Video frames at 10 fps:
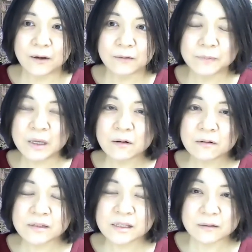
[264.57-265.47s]

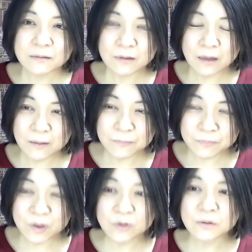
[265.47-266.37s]
because
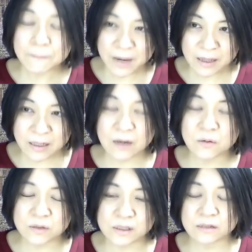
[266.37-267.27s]
not many
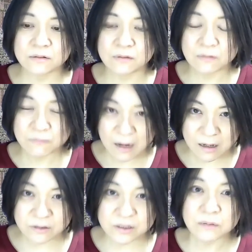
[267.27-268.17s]
goes to
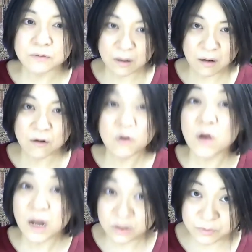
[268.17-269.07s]
Faculty of Law,
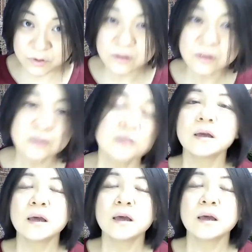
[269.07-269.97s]
Hogakubu,
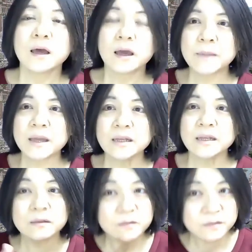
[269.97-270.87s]
many
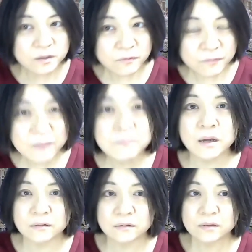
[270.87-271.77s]

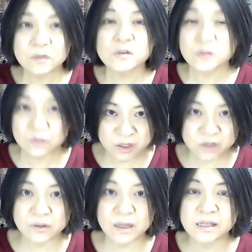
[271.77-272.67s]
female law school
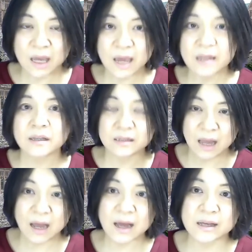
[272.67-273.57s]
students entered
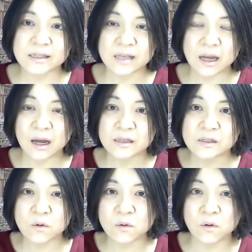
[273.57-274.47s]
as a
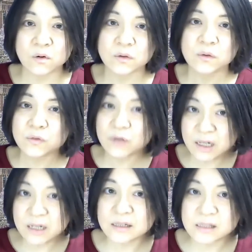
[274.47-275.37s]
so-called 3
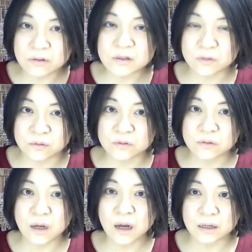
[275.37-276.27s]
years law school
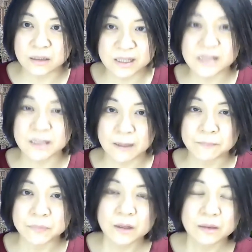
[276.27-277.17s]

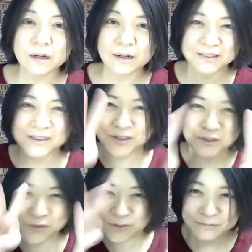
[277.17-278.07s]
system. There are
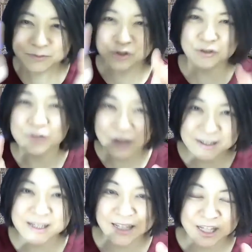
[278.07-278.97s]
2
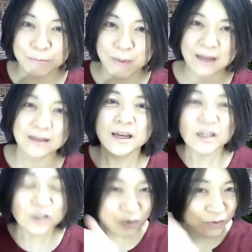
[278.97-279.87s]
tracks in Japan,
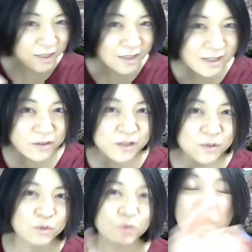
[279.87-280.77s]
2 years law
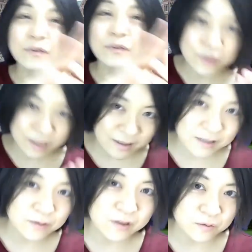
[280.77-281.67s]
school and 3
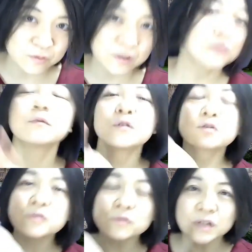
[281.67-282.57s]
years law school. And for
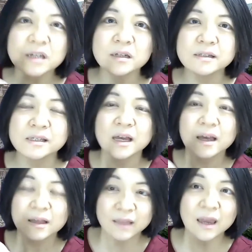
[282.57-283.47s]
2 years,
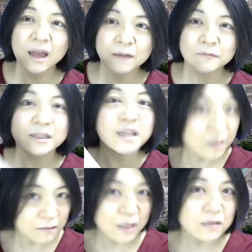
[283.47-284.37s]
they have
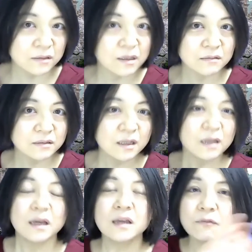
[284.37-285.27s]
legal background.
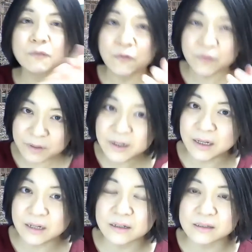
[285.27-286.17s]
And for 3
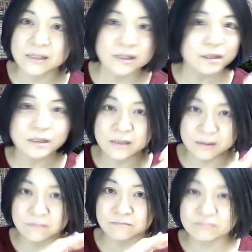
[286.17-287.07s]
years, there
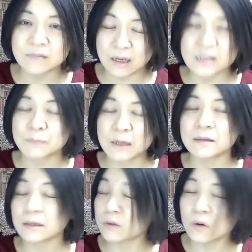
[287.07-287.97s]
is
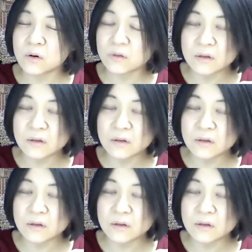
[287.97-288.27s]
expected no